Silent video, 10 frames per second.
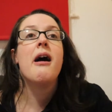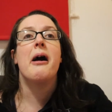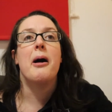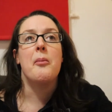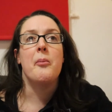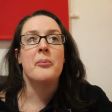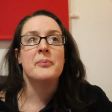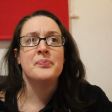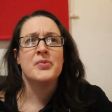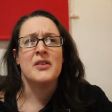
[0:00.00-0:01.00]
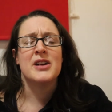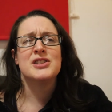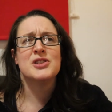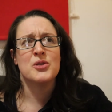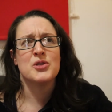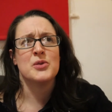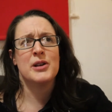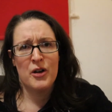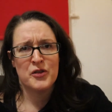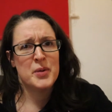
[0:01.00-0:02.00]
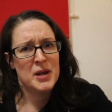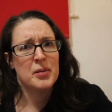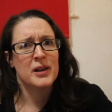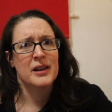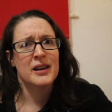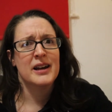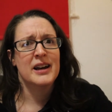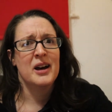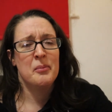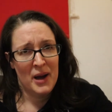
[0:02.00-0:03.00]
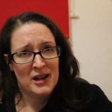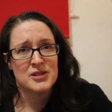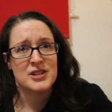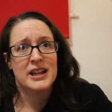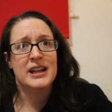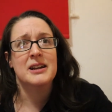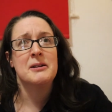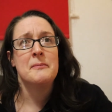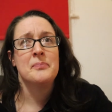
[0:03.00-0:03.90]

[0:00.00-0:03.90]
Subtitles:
I've actually talked to a lot of people about it,